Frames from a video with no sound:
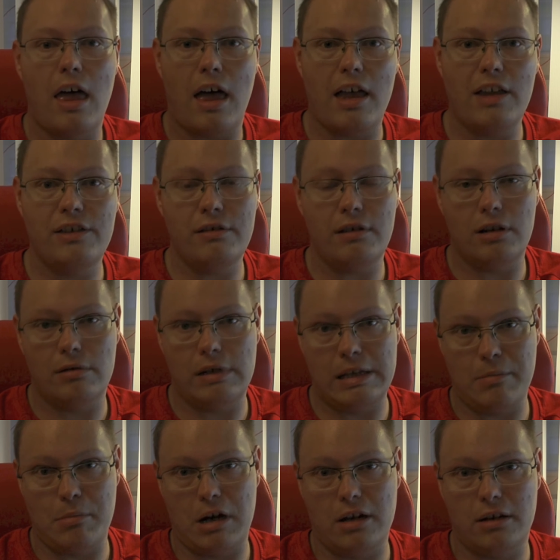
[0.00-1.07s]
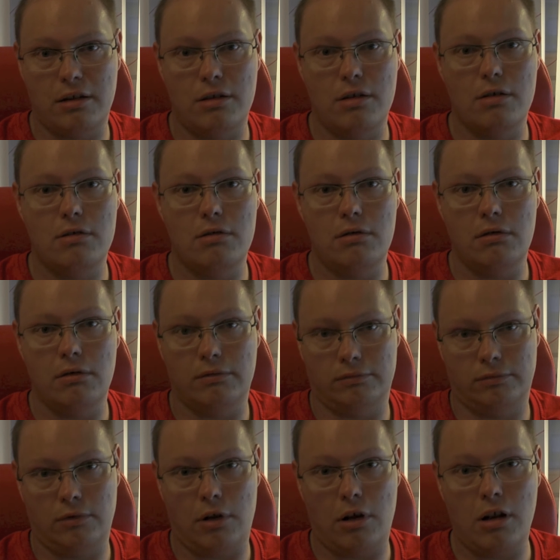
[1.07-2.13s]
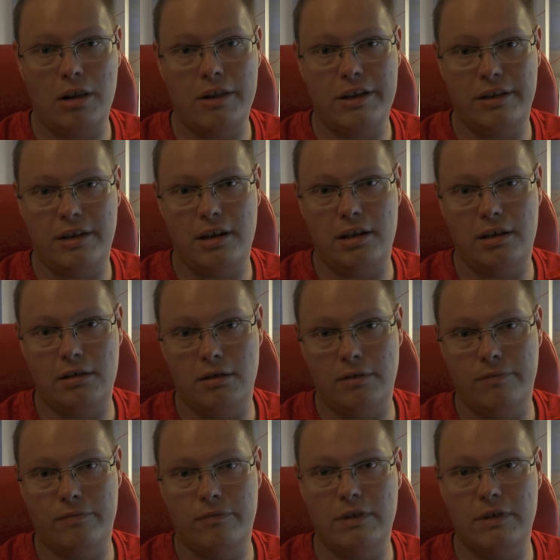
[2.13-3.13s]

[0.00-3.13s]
As you already might know, all the data